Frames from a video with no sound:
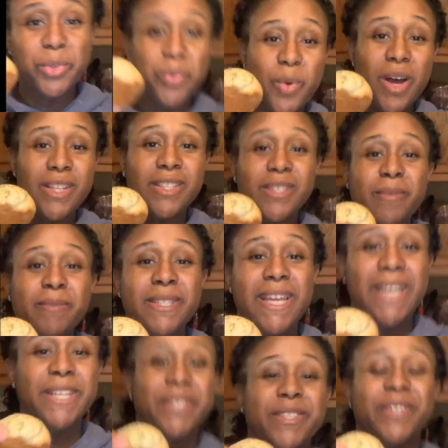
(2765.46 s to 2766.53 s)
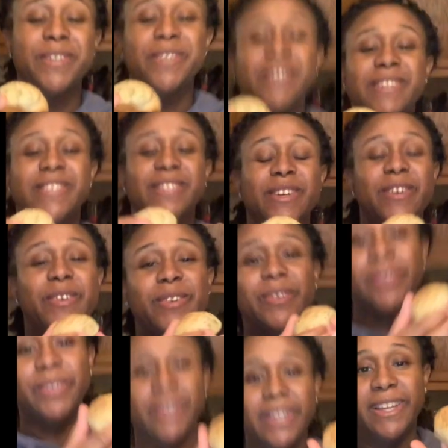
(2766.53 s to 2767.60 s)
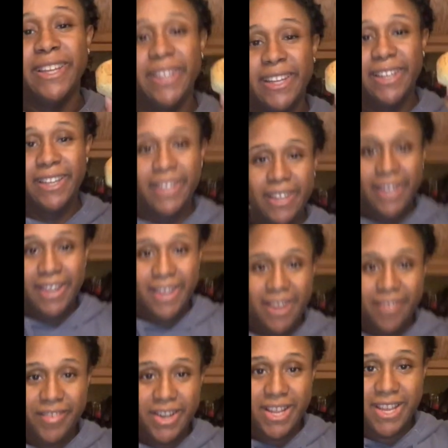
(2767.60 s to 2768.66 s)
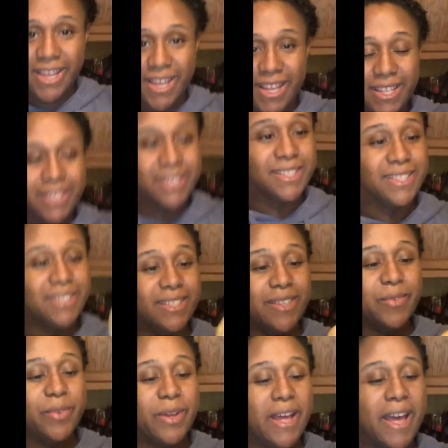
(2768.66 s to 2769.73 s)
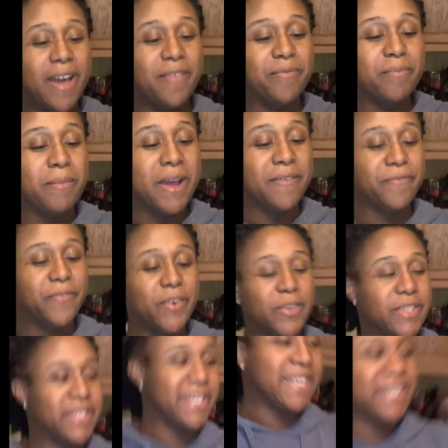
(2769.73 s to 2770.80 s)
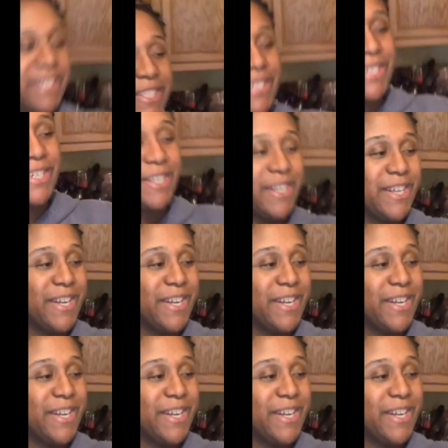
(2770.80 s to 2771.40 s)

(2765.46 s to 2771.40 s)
want some tasters, so here it is. We'll have my first taster.